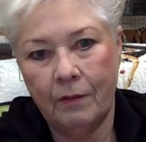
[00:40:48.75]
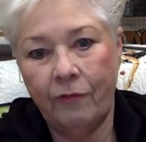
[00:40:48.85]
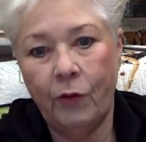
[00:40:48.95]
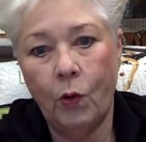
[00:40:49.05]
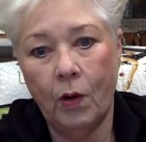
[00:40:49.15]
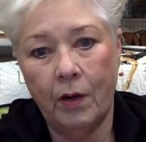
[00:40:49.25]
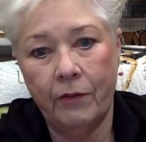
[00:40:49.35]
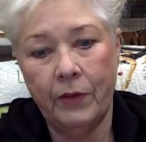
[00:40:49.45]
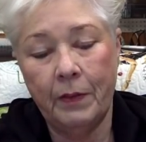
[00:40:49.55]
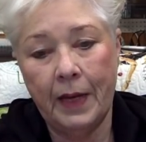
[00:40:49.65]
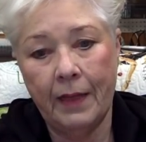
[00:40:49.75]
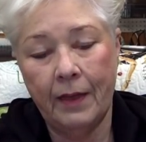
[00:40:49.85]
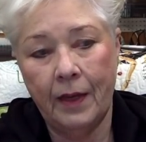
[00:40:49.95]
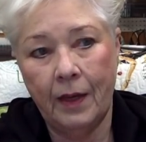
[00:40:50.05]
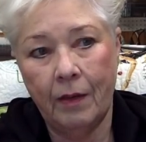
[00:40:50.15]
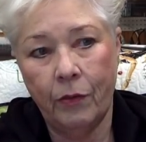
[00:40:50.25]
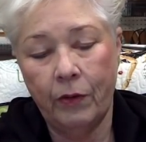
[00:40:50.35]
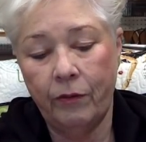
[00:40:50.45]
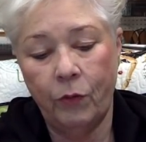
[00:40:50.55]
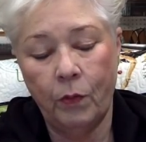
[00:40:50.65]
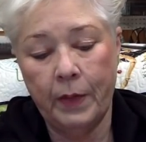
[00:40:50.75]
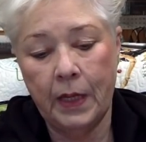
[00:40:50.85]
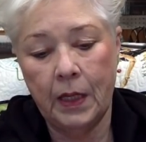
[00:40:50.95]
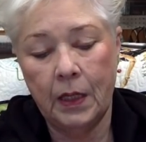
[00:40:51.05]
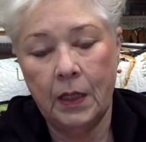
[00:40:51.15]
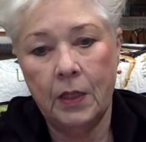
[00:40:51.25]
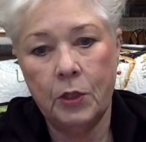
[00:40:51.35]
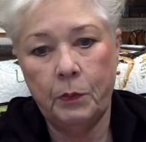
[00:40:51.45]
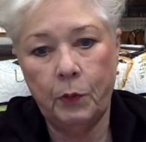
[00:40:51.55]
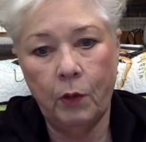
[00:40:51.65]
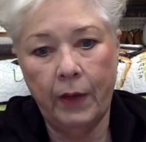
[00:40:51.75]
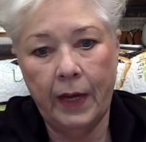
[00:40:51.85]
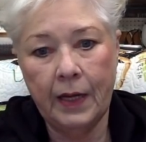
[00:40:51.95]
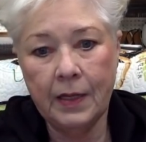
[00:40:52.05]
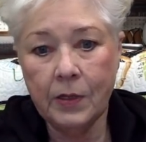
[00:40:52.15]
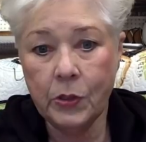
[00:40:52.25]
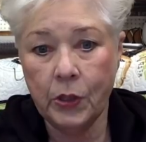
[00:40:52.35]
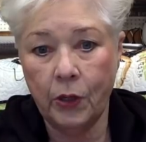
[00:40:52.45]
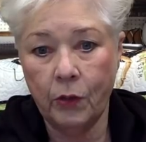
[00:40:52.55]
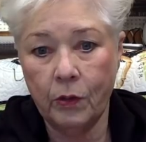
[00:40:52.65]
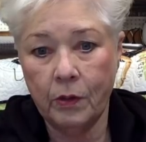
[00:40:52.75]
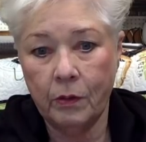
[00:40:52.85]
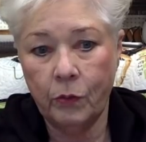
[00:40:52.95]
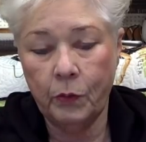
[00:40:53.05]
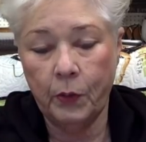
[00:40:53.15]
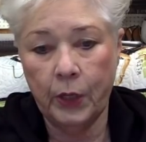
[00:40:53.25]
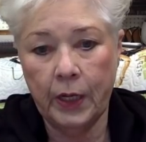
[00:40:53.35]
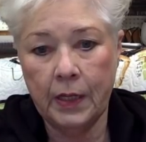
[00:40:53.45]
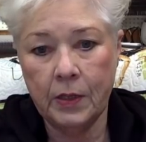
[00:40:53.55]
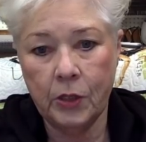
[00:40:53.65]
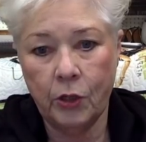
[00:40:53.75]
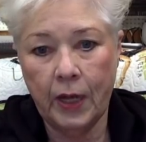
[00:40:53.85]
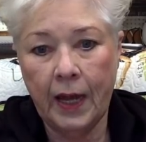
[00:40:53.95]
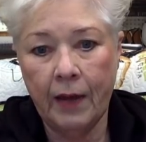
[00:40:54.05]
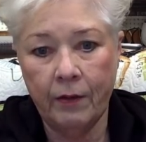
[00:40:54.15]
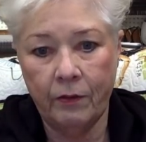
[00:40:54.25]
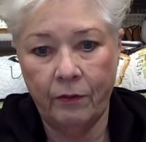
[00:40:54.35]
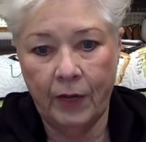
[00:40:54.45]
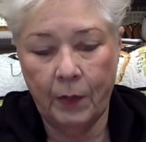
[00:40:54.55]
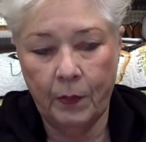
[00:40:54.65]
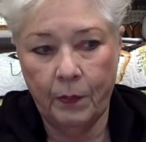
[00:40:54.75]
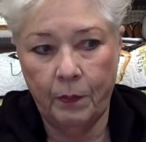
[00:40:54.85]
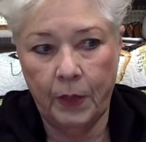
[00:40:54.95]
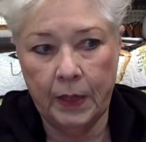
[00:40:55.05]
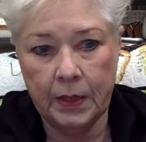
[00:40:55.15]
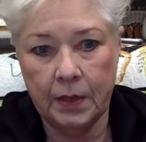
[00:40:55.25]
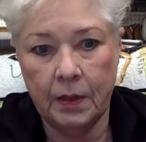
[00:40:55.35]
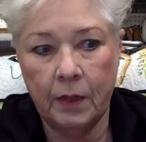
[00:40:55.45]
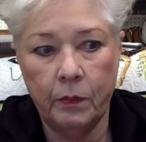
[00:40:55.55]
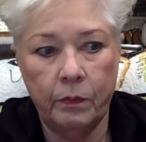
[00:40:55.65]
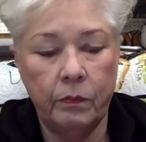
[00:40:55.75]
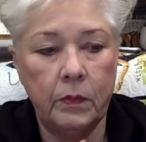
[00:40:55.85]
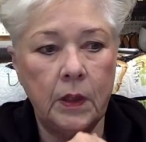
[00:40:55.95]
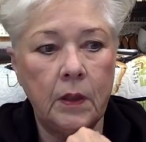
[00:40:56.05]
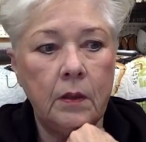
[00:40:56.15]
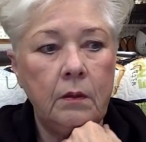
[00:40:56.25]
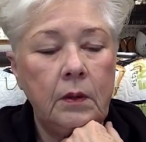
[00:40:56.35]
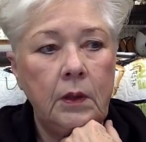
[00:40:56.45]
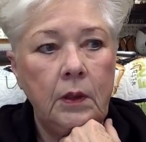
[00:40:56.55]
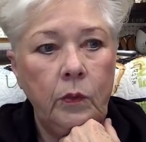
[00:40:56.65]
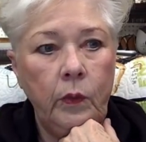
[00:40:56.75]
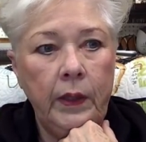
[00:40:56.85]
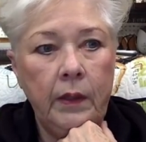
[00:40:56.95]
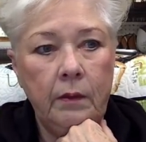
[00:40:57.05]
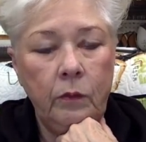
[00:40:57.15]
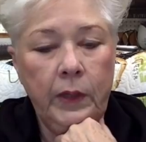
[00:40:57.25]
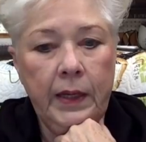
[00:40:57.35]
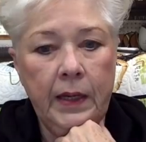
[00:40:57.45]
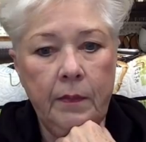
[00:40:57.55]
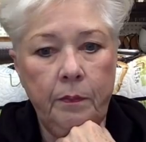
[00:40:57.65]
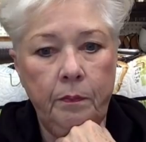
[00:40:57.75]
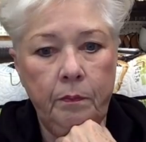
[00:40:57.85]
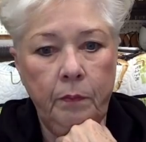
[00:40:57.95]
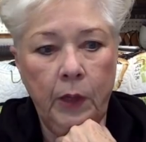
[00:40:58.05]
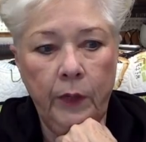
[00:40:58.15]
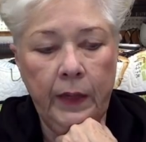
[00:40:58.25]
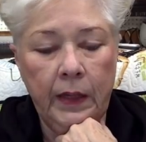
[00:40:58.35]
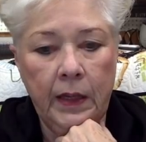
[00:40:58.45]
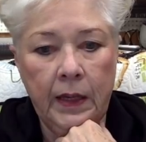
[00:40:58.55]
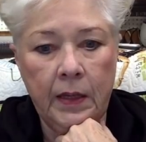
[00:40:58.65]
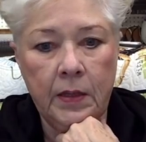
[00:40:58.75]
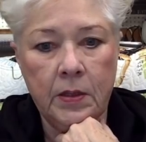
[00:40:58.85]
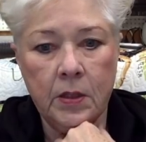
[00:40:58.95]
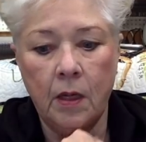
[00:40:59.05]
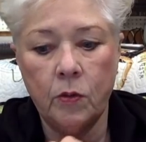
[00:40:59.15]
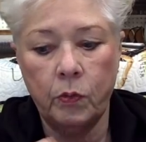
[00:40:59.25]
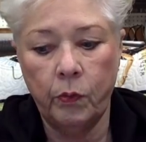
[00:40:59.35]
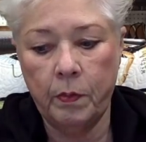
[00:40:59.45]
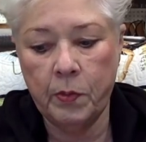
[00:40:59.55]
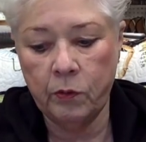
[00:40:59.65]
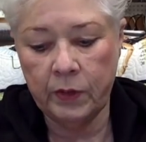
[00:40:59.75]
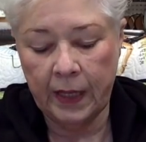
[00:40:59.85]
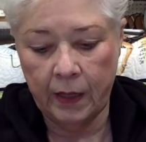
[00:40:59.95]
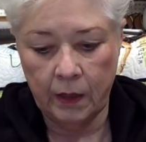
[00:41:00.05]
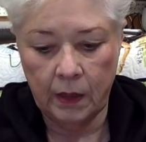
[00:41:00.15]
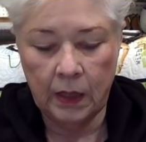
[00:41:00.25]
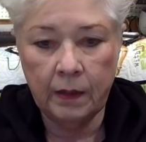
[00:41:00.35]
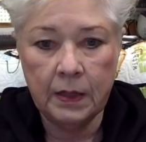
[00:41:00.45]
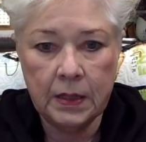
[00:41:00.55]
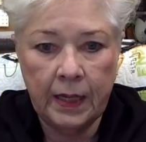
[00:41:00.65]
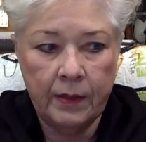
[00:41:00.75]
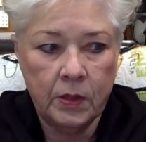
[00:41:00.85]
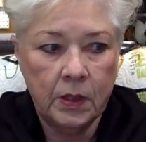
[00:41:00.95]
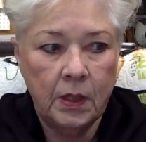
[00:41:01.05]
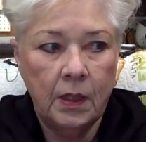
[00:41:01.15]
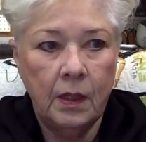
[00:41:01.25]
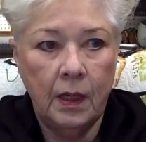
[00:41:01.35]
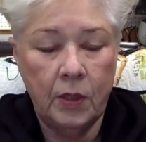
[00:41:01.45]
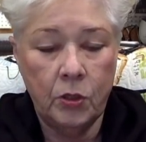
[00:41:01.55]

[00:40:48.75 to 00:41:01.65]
4 of them, I think, 3 or 4 men, to pull that insert, wood-burning insert, out of the fireplace. That we had bought that and had it installed when we moved down in this house in